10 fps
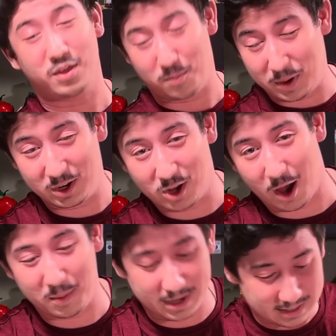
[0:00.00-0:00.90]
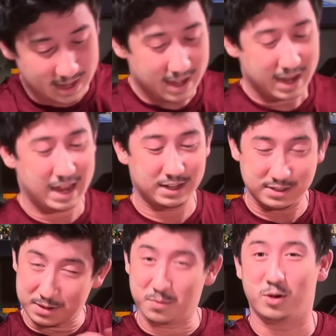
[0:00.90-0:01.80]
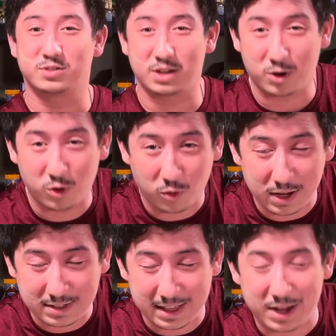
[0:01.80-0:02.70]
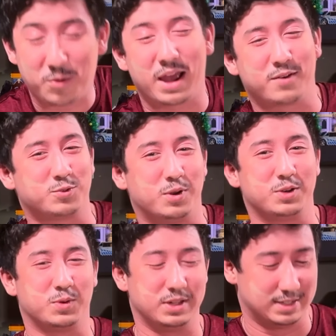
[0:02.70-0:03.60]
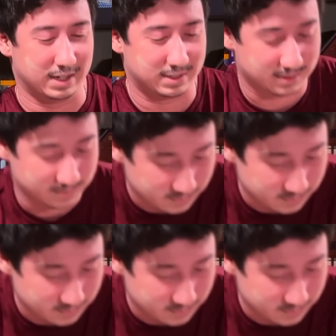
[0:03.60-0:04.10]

the pinned comment. It is the most crazy Lego hack of 2026.